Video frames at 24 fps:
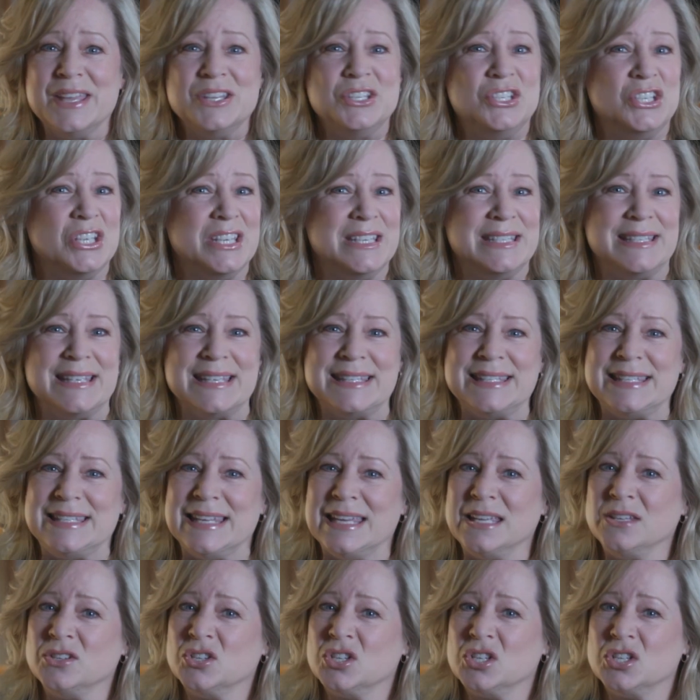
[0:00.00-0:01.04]
Jesus
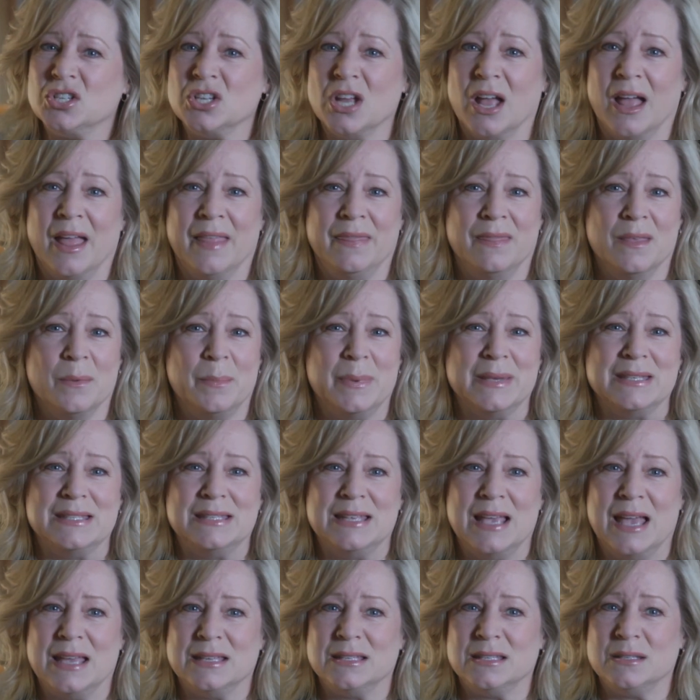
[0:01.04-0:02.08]
didn't shun the
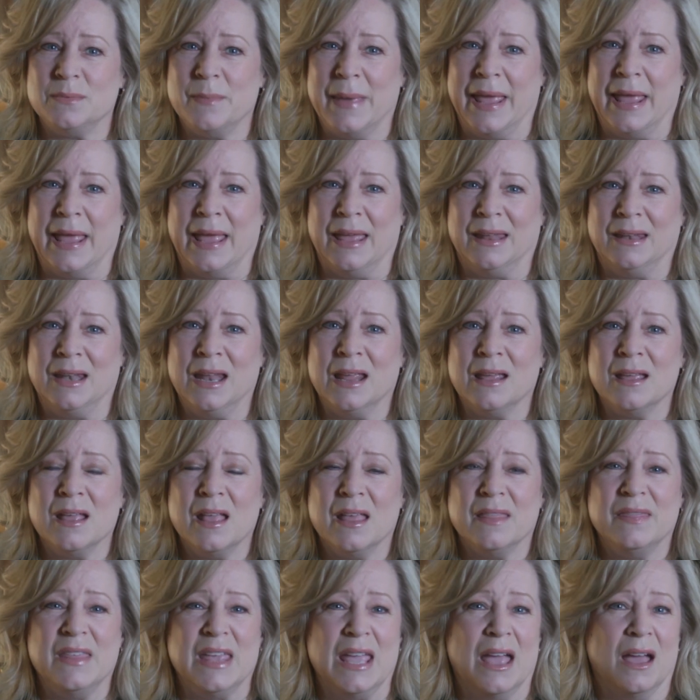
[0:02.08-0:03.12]
possessed man,
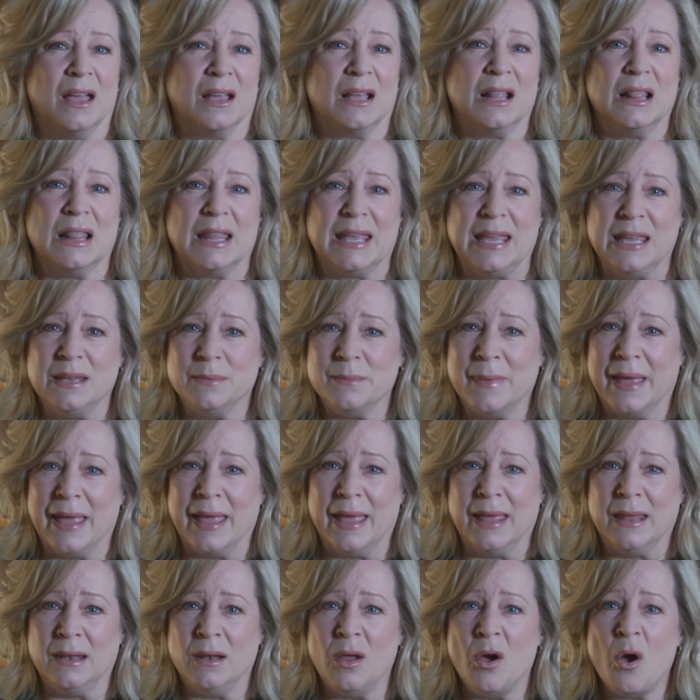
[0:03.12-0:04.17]
the unclean
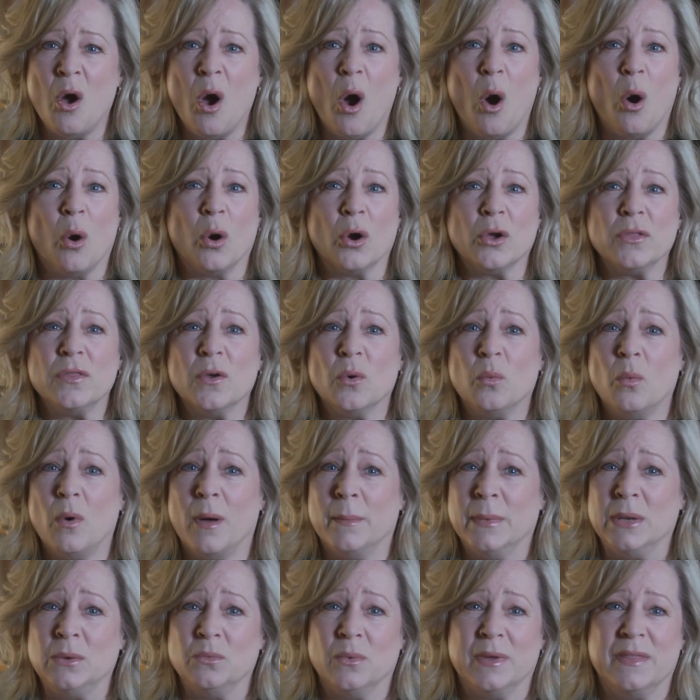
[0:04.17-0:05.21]
man, or the
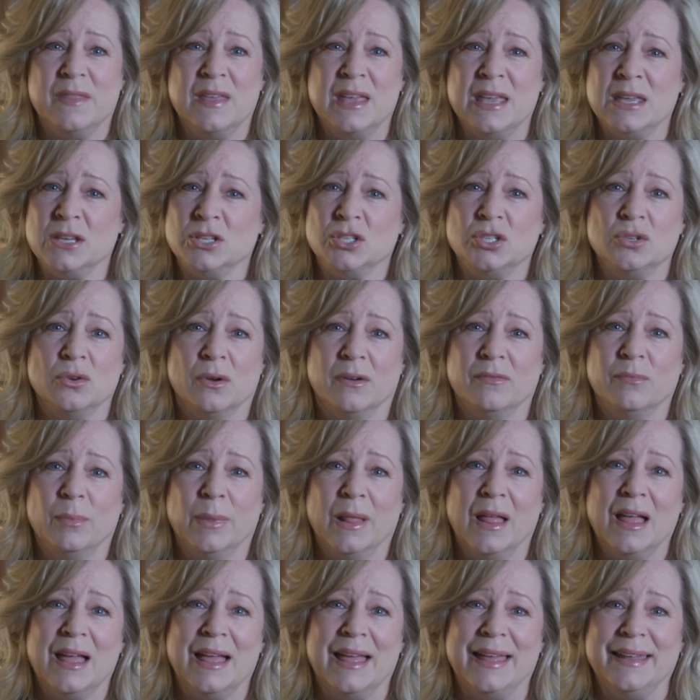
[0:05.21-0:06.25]
woman with the issue of
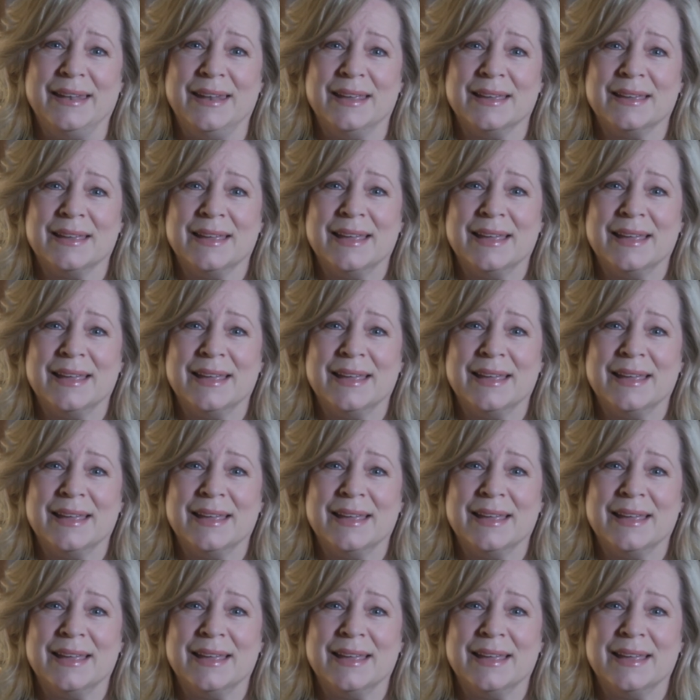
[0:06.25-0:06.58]
blood.